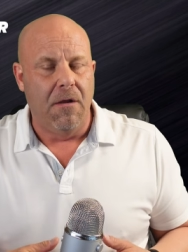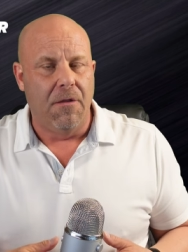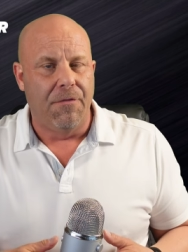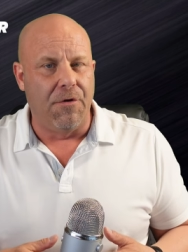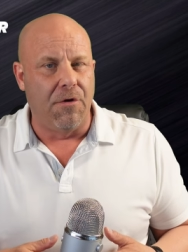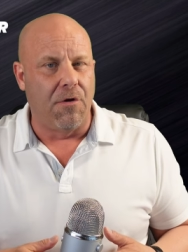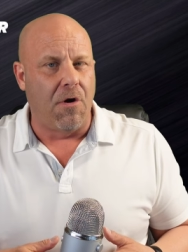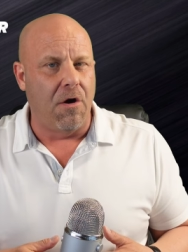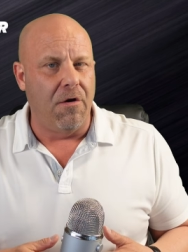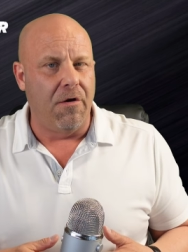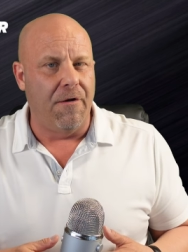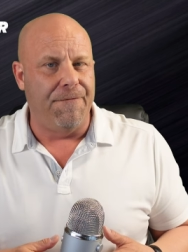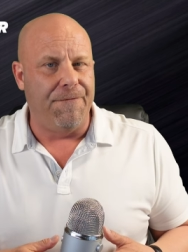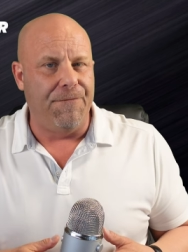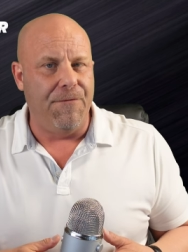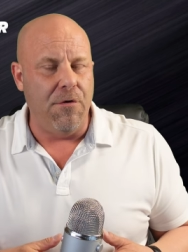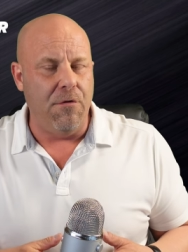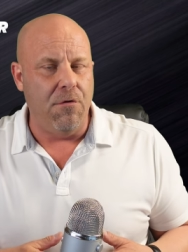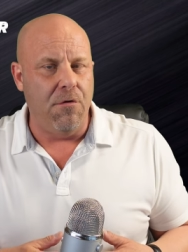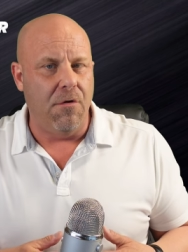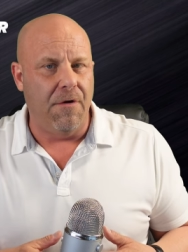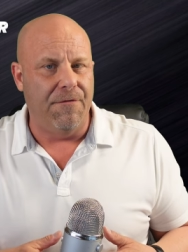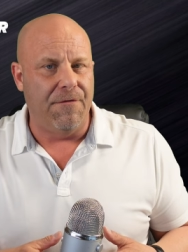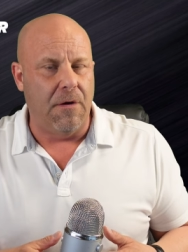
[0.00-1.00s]
There are a
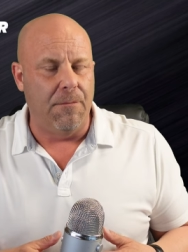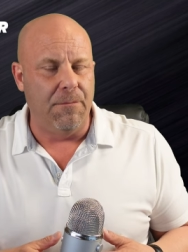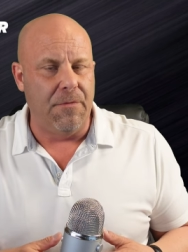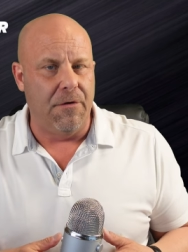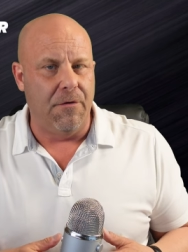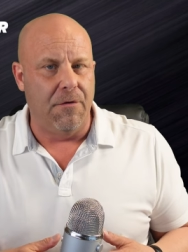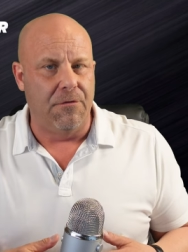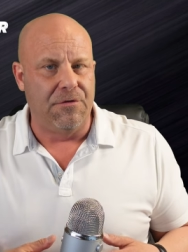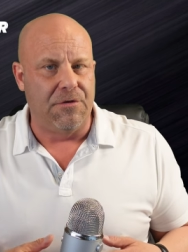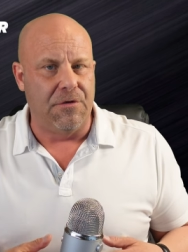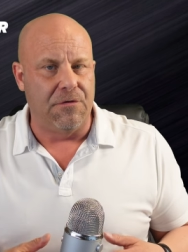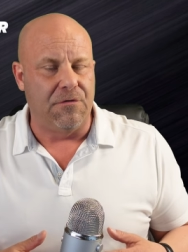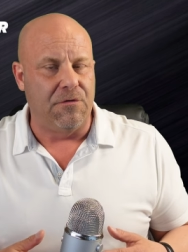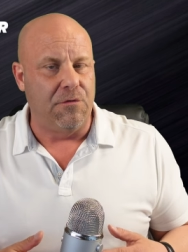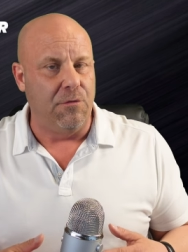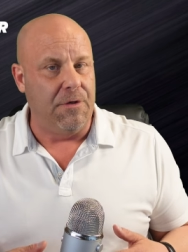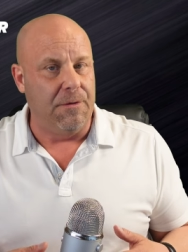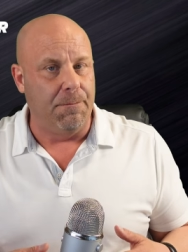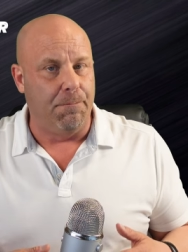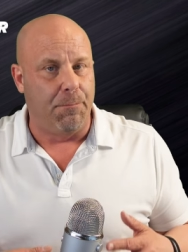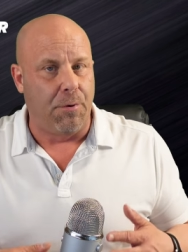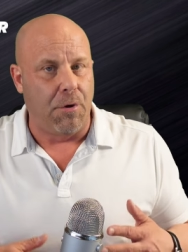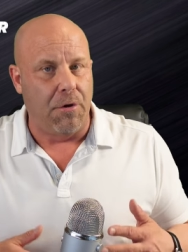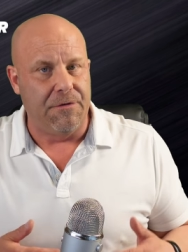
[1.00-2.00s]
few of them that are just
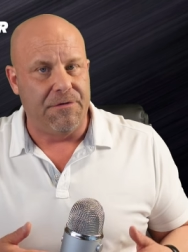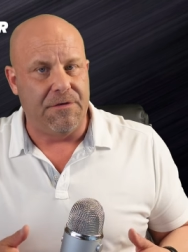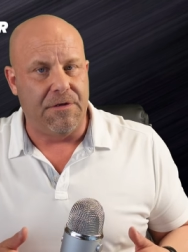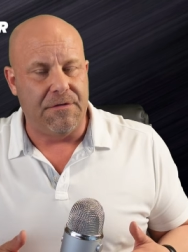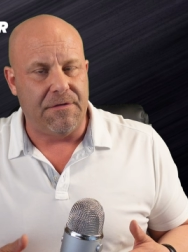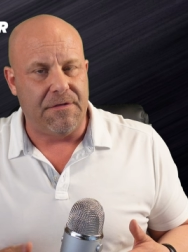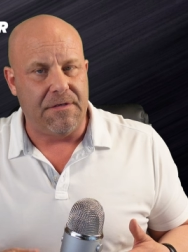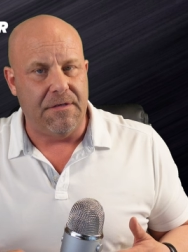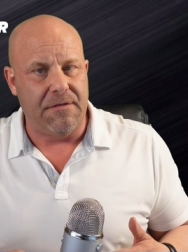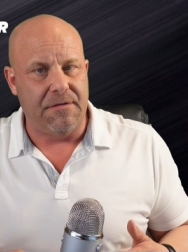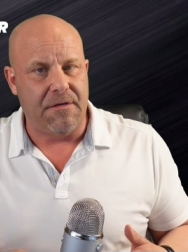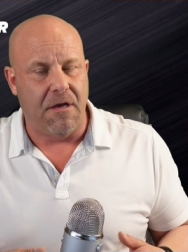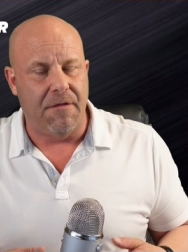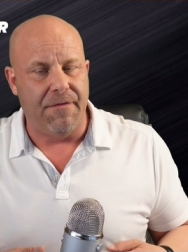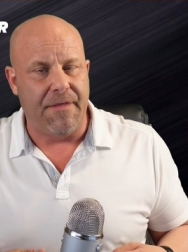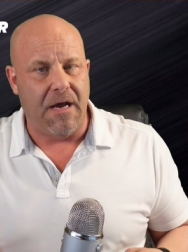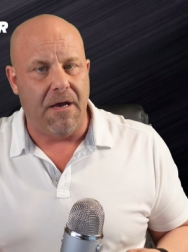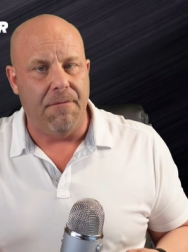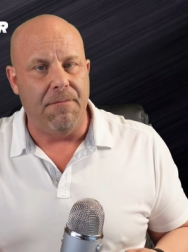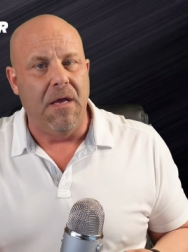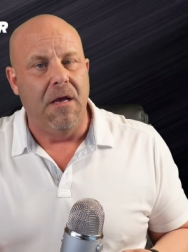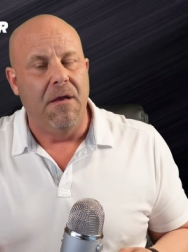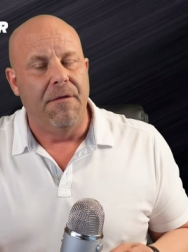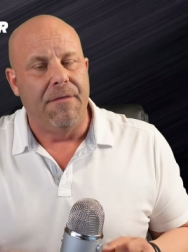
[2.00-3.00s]
doing purchases on
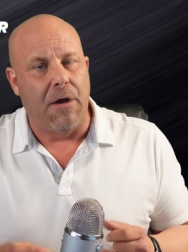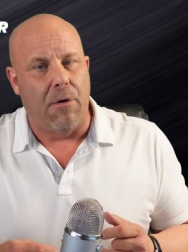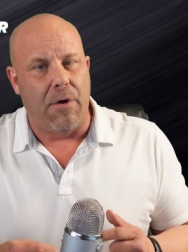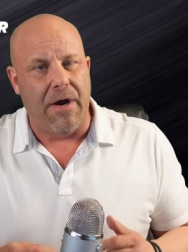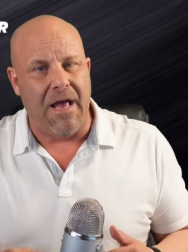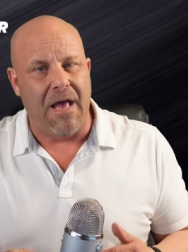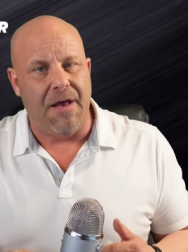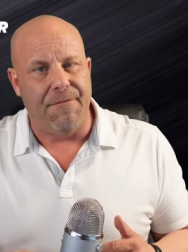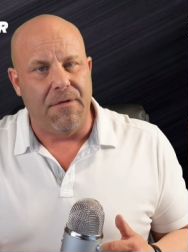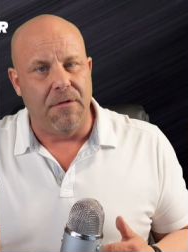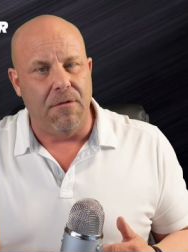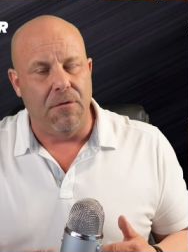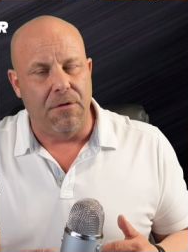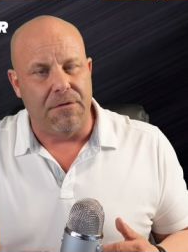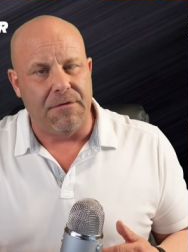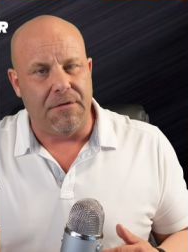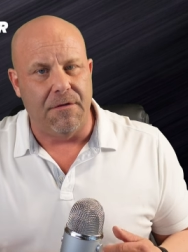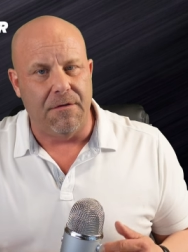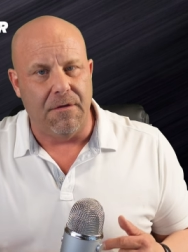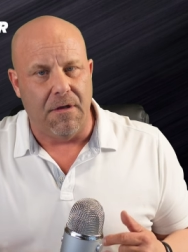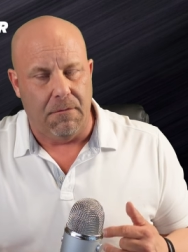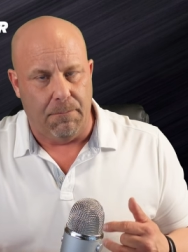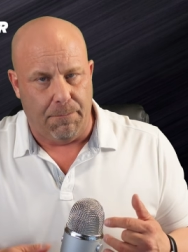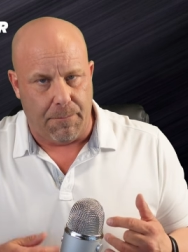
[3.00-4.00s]
that. Now, I haven't looked
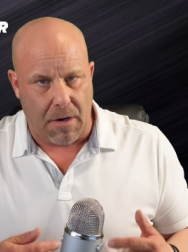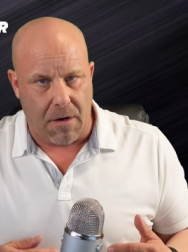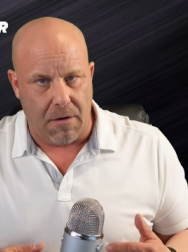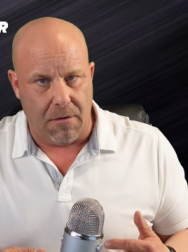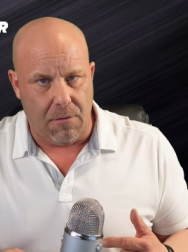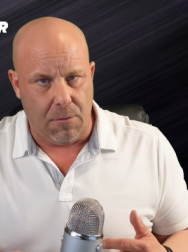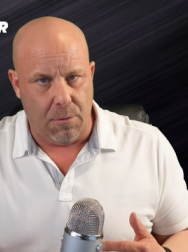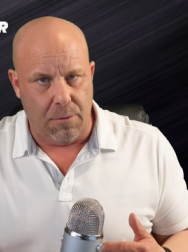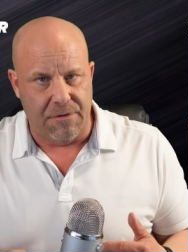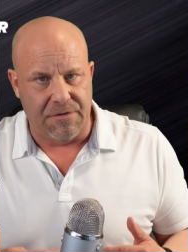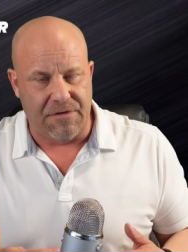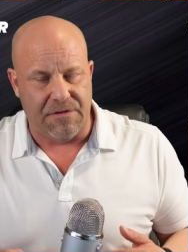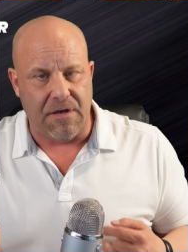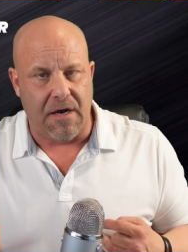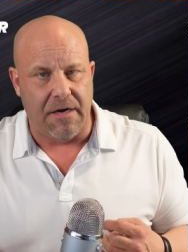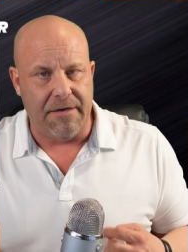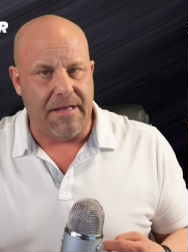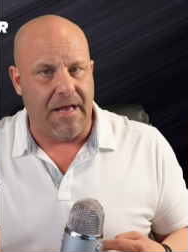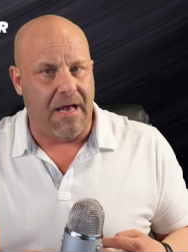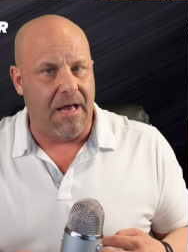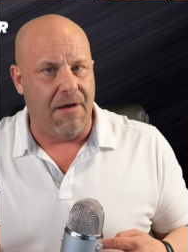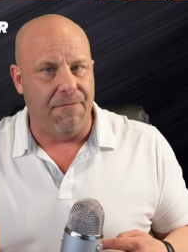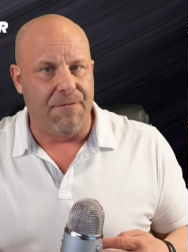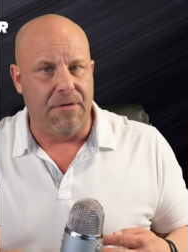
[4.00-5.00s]
in the borrower
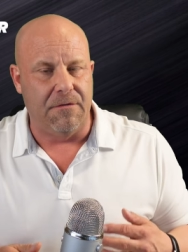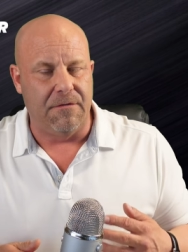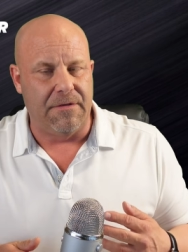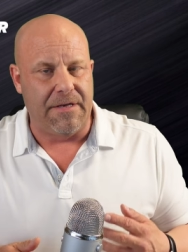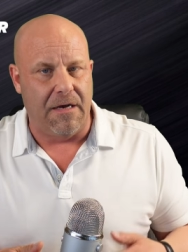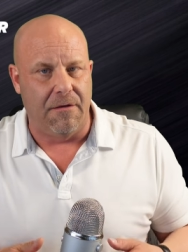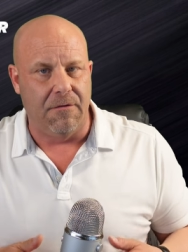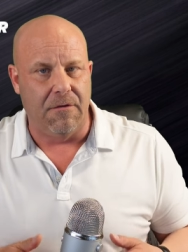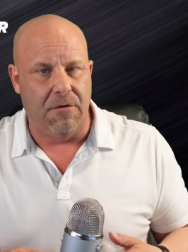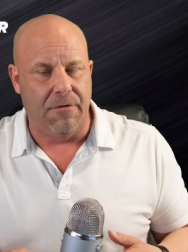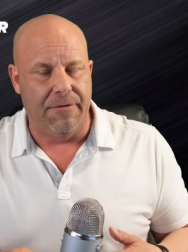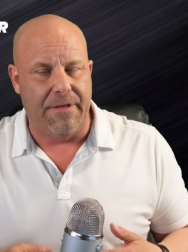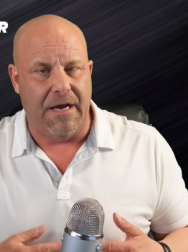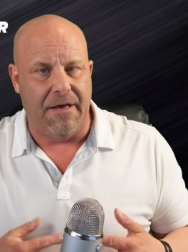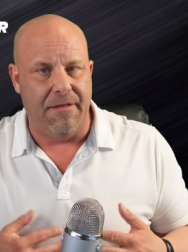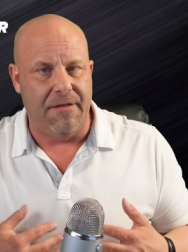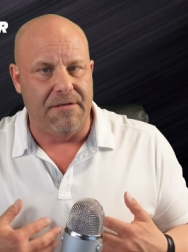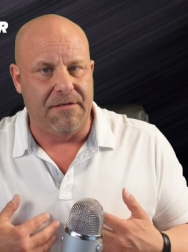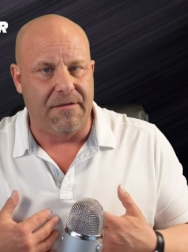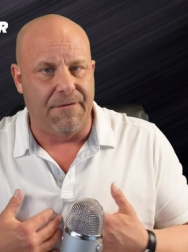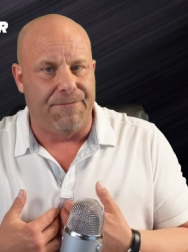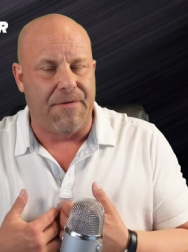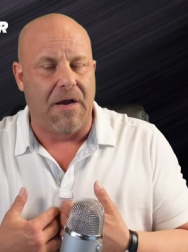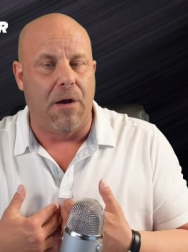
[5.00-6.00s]
side. I haven't downloaded that
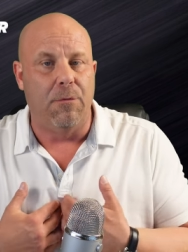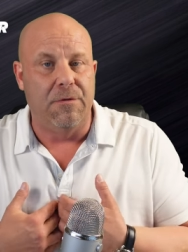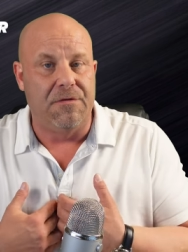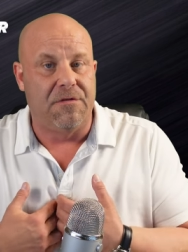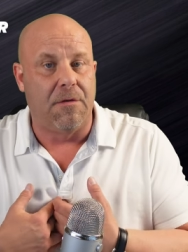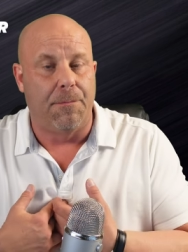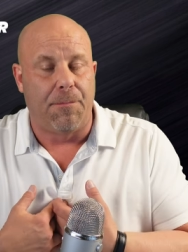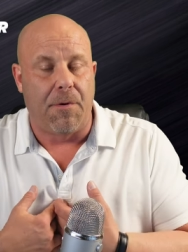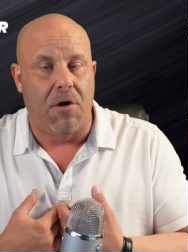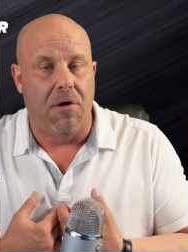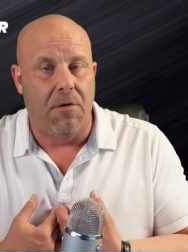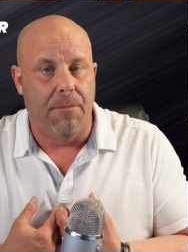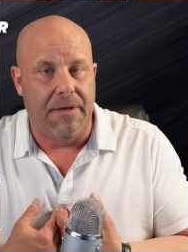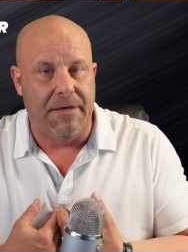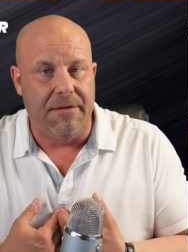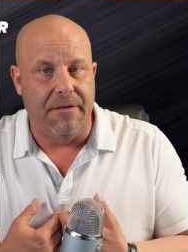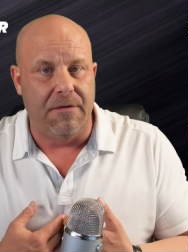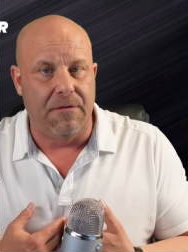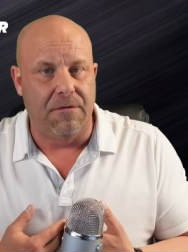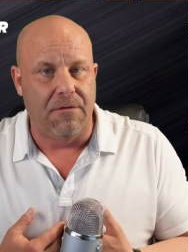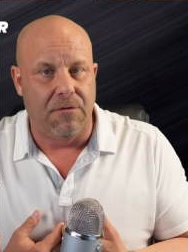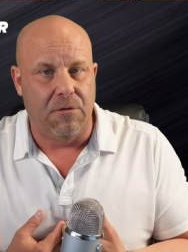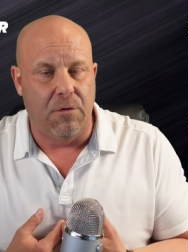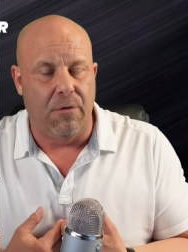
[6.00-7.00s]
as if I was to borrow
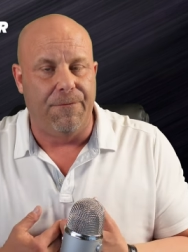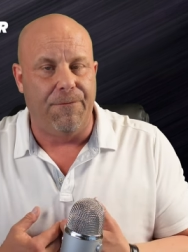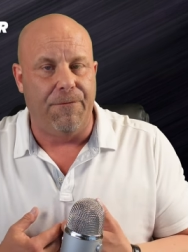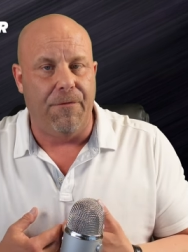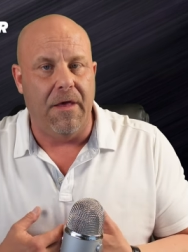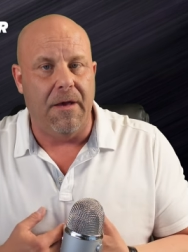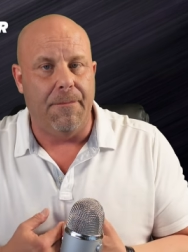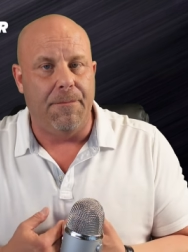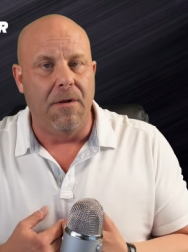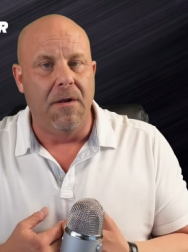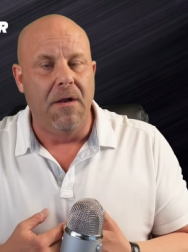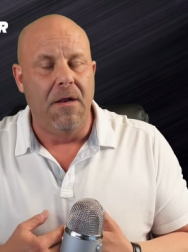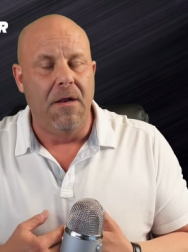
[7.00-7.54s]
money to do a flip.